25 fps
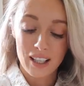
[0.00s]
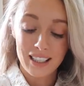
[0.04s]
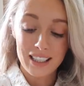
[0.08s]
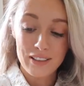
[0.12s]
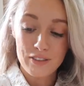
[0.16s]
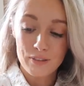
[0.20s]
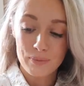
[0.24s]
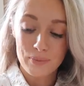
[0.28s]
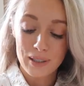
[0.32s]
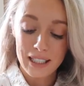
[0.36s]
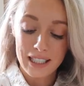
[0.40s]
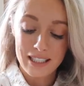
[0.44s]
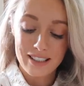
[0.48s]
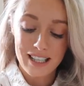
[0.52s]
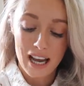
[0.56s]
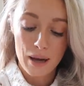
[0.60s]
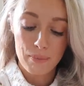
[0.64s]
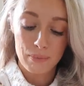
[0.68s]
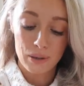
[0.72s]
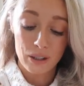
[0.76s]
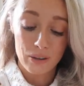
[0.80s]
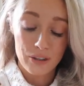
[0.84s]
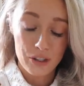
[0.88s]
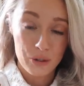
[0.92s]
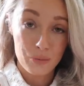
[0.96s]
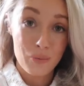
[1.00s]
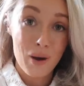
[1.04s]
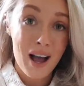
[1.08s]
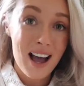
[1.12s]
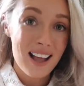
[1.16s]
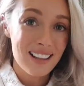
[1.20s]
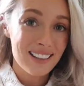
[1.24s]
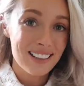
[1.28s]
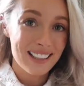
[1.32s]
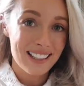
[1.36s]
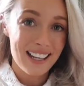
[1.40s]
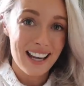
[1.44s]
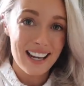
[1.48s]
leave them linked down below as
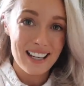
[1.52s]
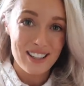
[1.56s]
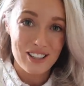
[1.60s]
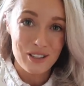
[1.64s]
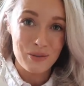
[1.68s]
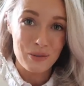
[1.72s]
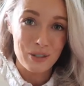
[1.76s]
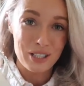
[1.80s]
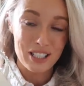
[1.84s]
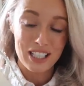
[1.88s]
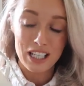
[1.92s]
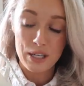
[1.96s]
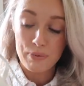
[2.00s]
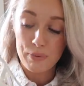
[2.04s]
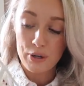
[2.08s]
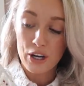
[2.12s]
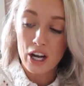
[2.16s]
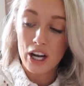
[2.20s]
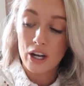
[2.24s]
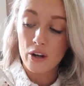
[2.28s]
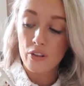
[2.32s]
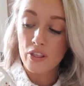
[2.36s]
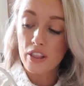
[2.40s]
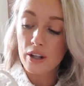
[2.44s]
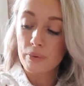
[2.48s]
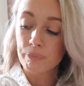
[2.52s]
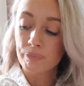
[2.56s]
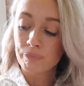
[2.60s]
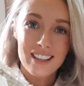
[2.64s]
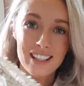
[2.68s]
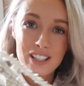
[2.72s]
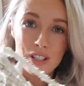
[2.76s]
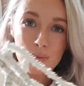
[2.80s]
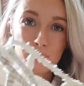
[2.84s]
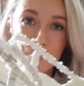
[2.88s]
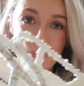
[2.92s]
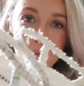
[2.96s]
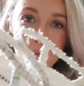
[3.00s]
well in case you want to keep an eye on them. This